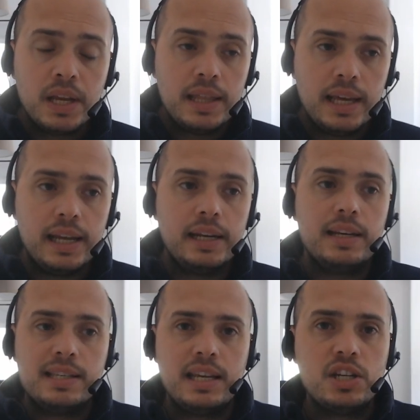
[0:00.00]
then
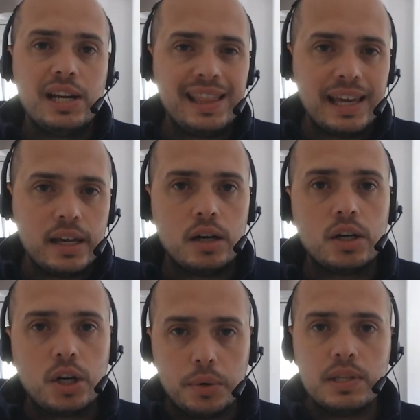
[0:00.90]
essentially they are
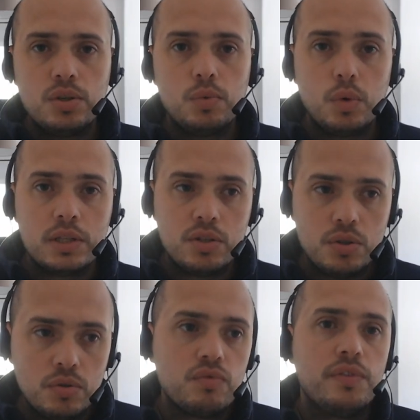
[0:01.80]
going to want
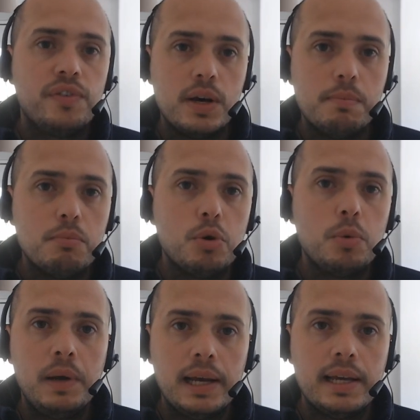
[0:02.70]
to refer more
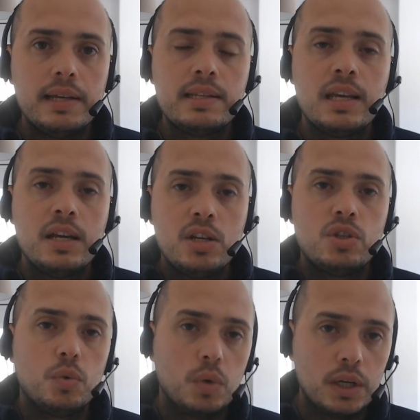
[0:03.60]
players
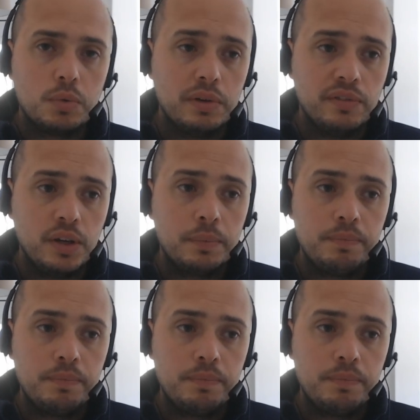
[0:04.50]
to work with you.